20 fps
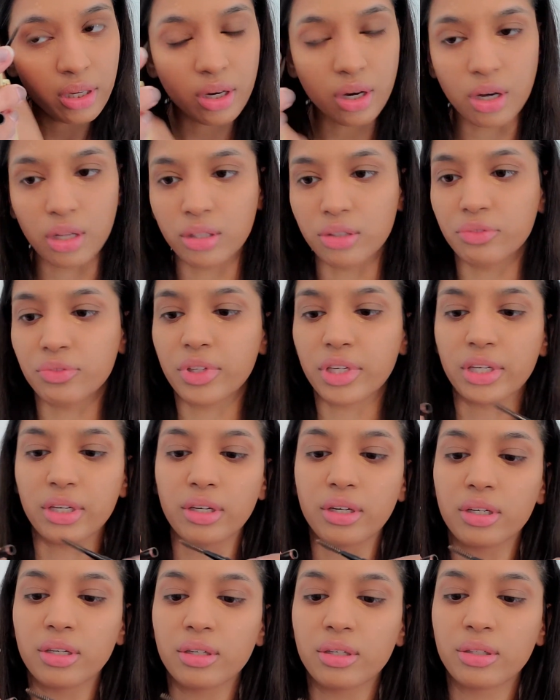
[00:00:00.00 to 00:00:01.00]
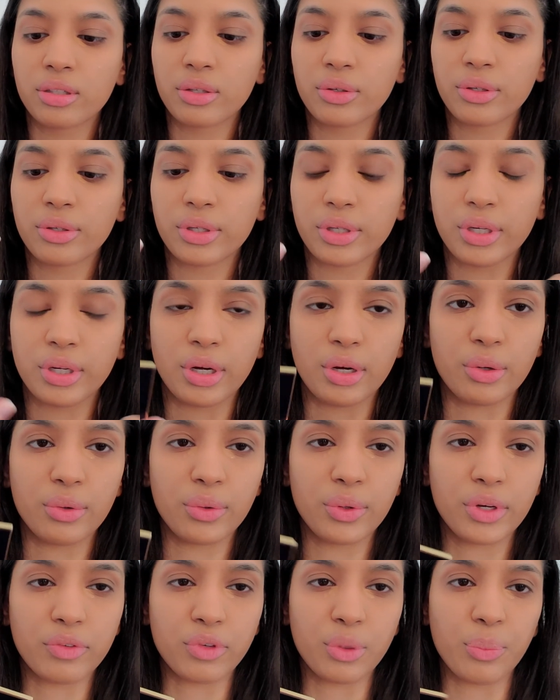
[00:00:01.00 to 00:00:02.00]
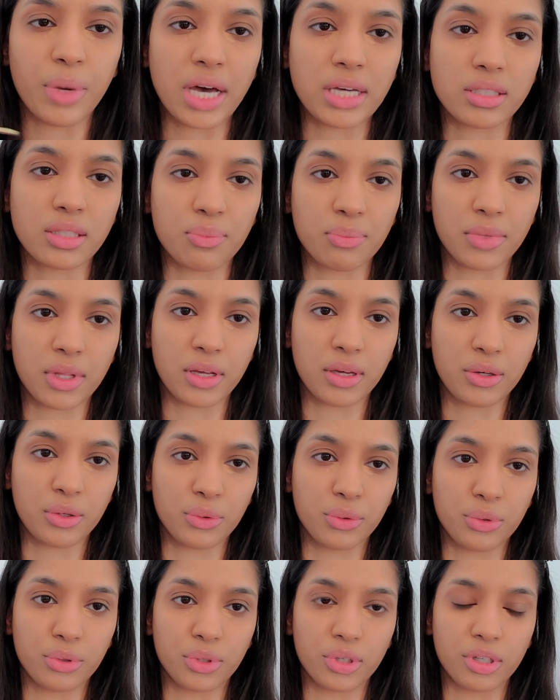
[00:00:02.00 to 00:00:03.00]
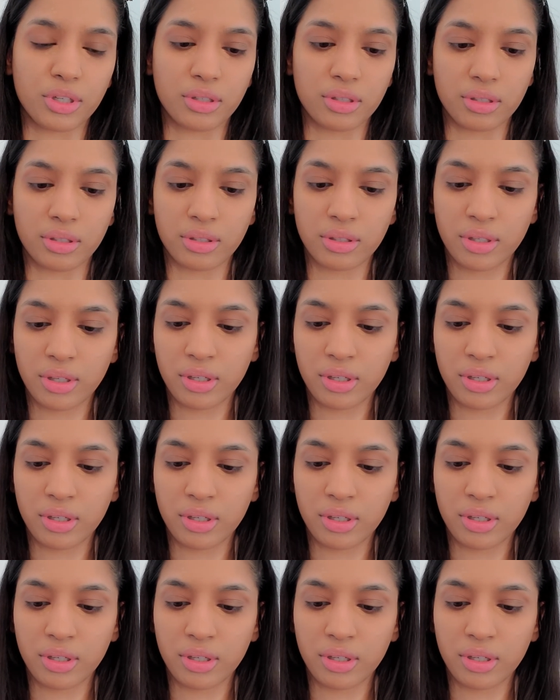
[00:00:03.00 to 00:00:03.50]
All of their, you know, if you buy something, you're